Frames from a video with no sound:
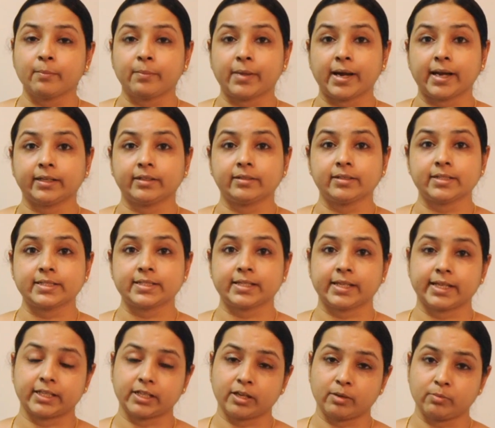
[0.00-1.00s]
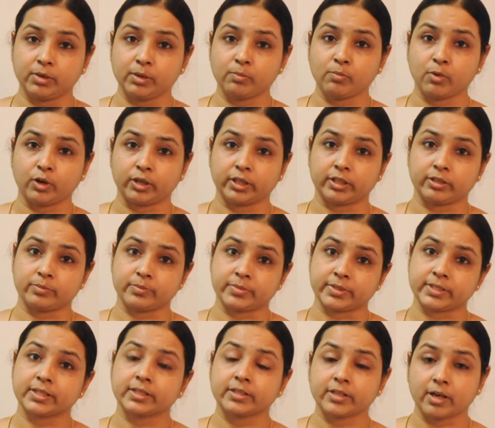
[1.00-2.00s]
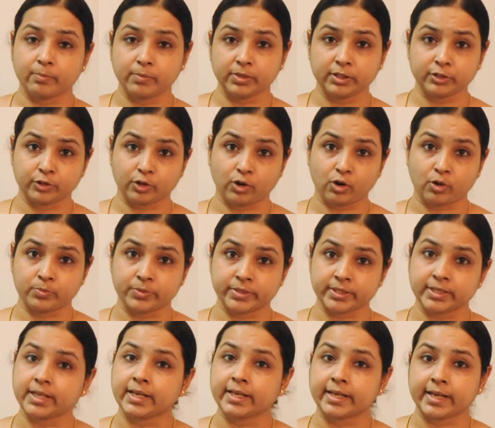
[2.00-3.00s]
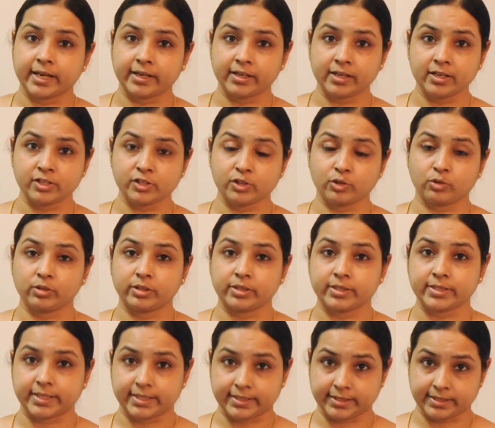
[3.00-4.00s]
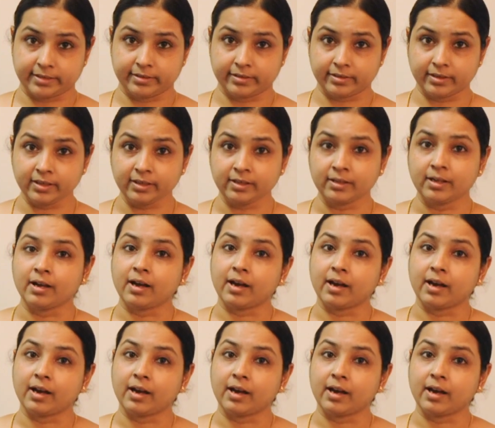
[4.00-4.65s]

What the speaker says: Patterns like double bottoms, double tops, head and shoulders, etc.